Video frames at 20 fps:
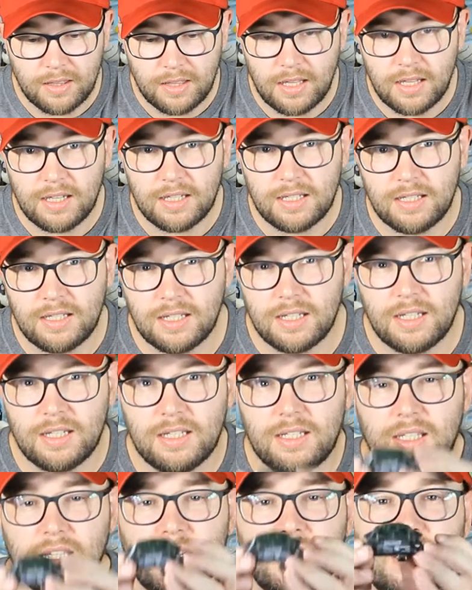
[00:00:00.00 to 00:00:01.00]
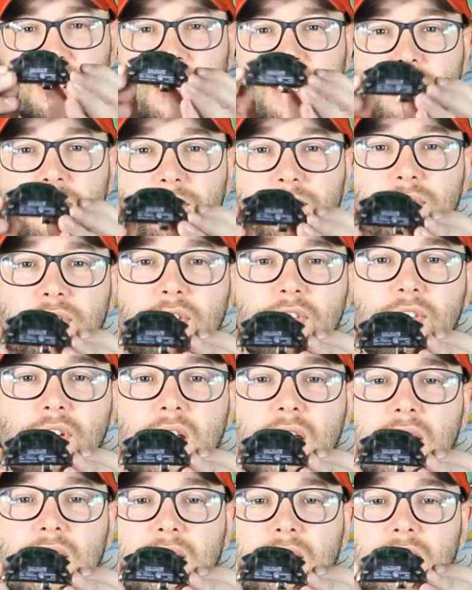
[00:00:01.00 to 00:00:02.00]
This is the
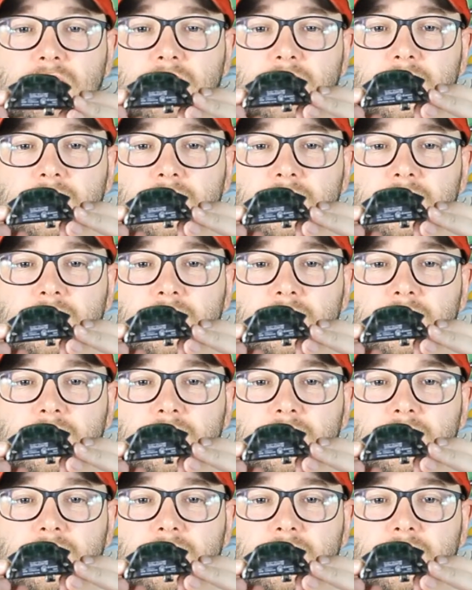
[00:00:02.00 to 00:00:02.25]
infrared